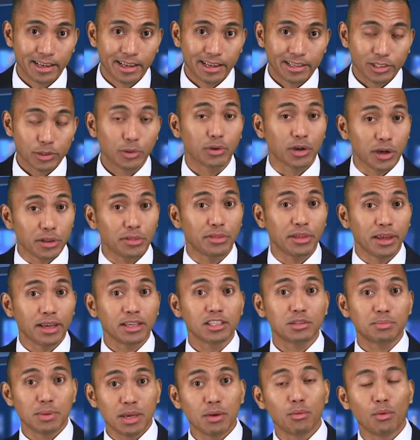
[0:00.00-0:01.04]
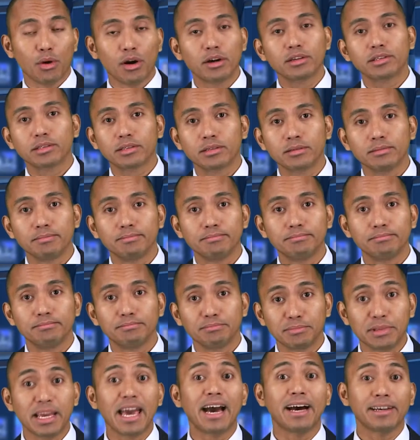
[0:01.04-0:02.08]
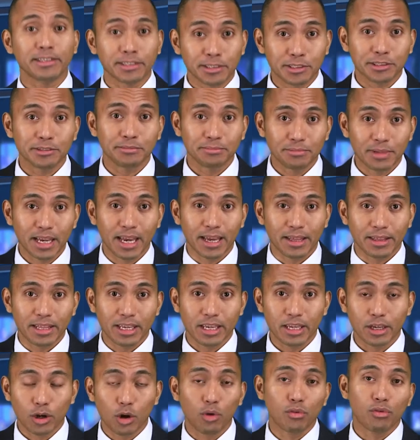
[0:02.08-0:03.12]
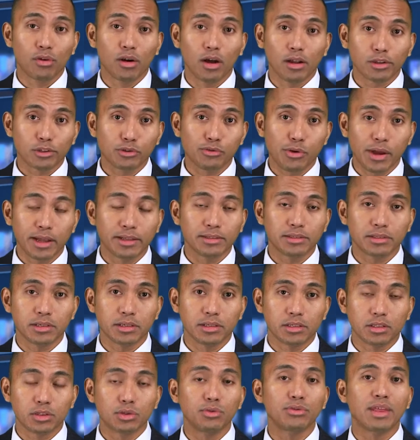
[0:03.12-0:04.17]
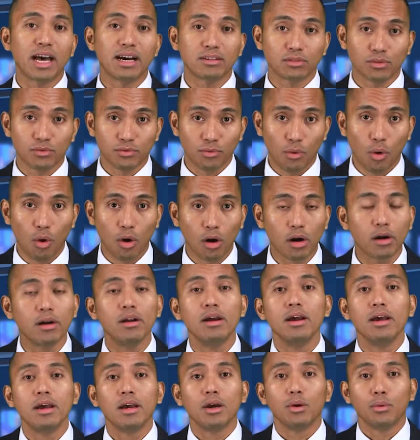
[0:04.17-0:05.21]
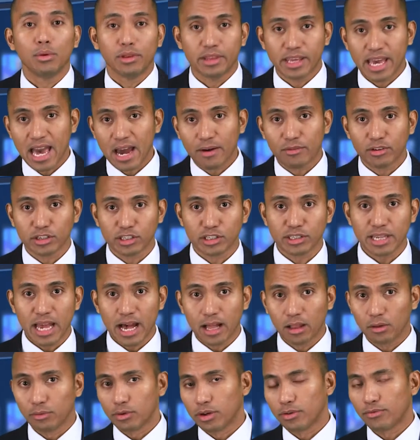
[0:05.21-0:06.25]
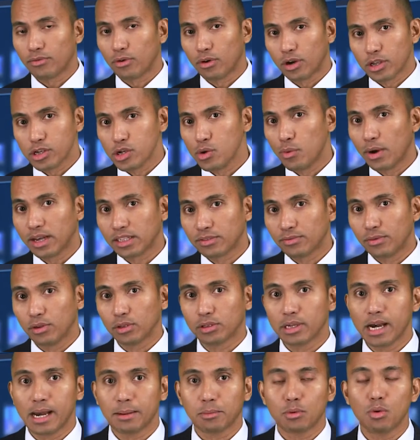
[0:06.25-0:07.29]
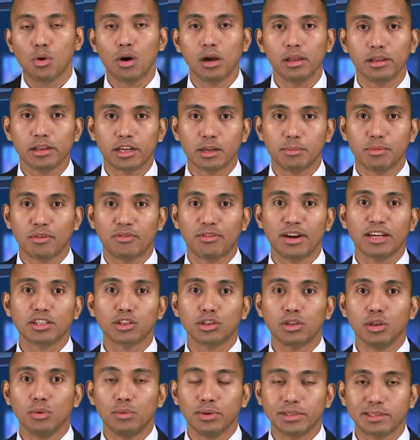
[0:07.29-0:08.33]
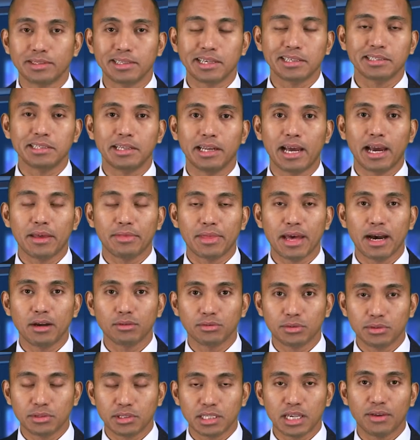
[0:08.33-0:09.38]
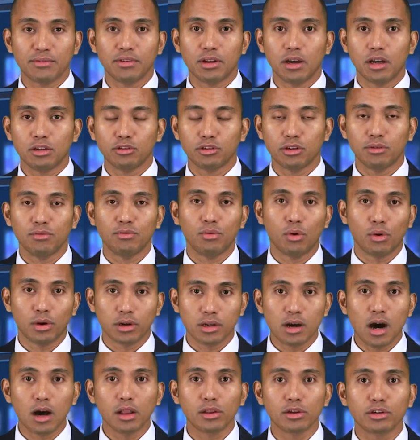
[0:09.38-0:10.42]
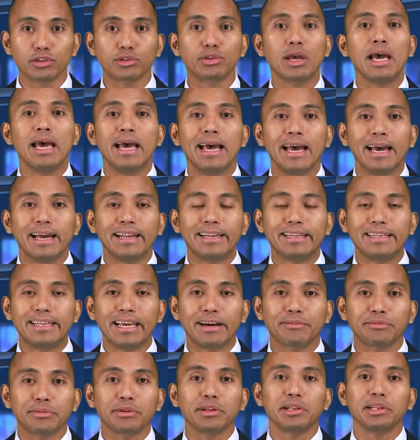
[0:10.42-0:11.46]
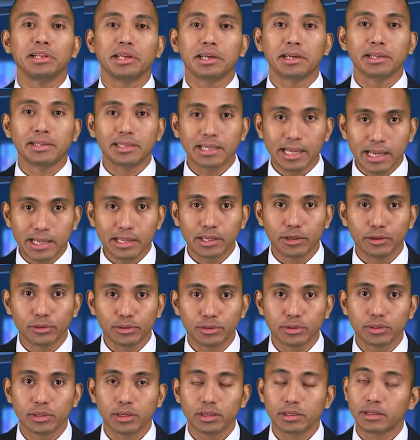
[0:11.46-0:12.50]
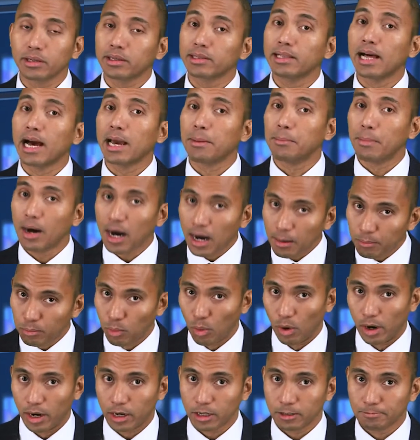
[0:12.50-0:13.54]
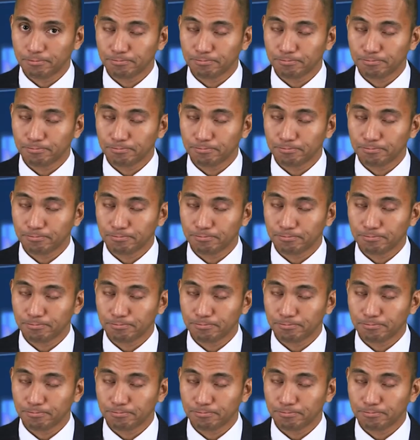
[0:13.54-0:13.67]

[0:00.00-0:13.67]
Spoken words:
So could things be worse? Yes, and the overall trend since 2004, when the average salary for a U.S. full-time quality professional was $69,704, definitely continues to climb upward.